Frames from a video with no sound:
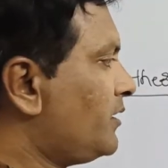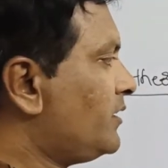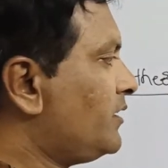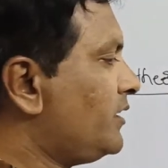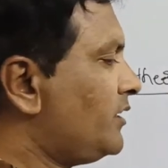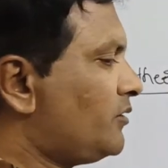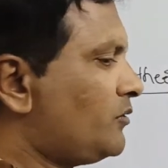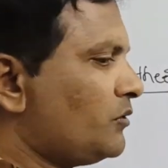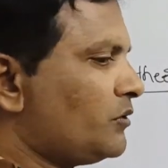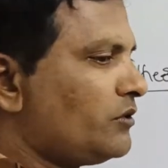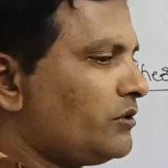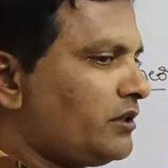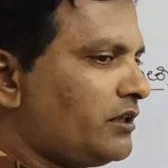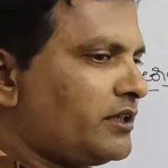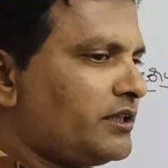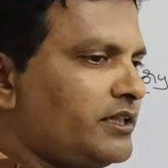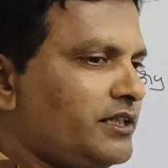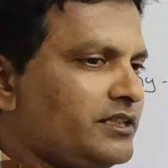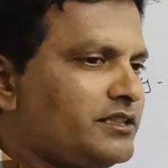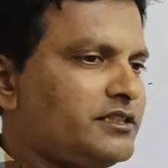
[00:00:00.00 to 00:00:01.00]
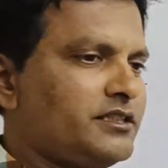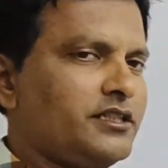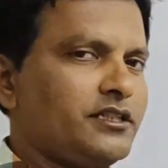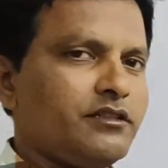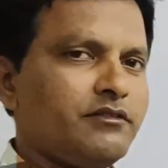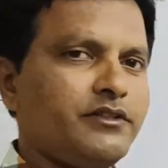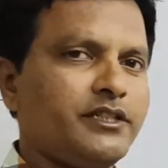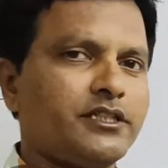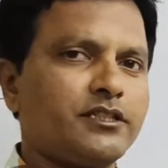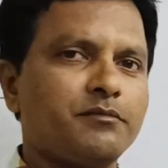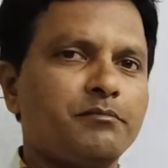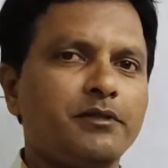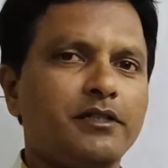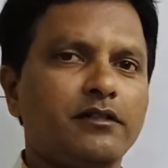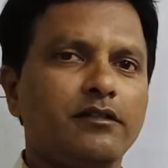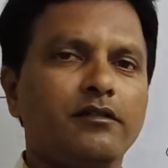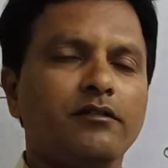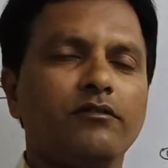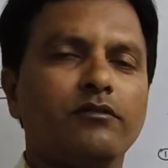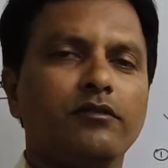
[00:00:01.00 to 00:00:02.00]
he could not distinguish
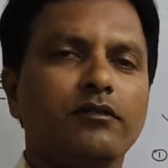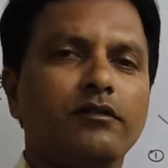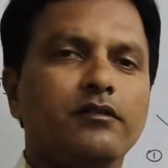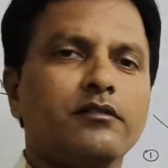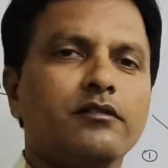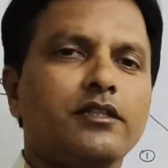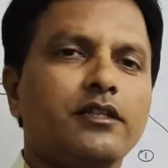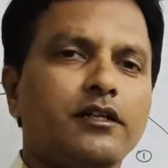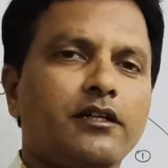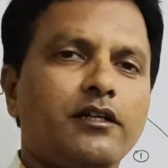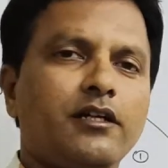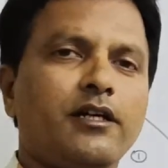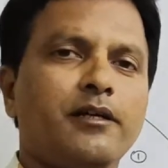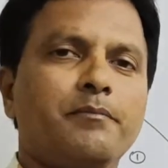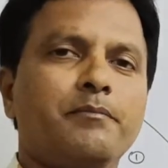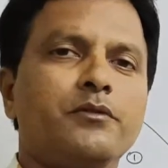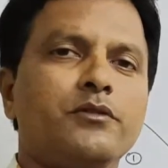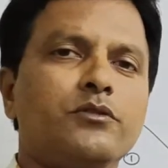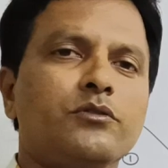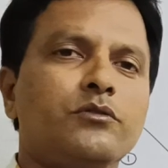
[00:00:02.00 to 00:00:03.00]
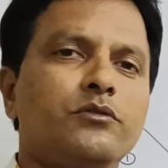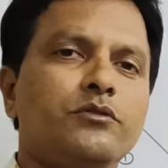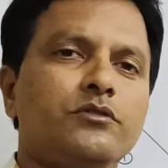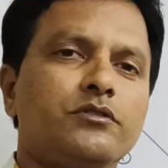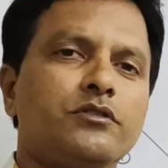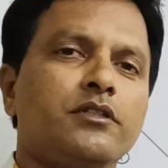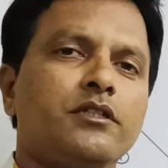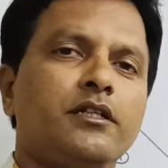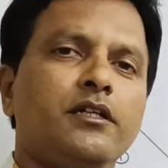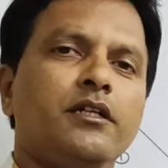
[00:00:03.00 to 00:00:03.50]
the corpuscles,